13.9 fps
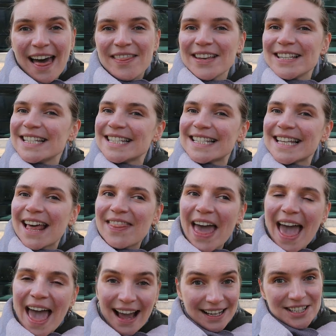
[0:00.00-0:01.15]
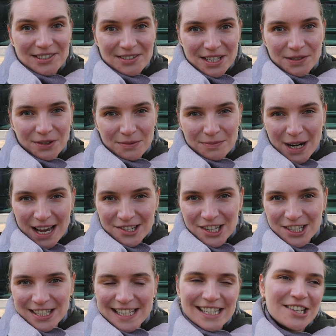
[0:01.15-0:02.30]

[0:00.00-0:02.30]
This is the actress from Russia.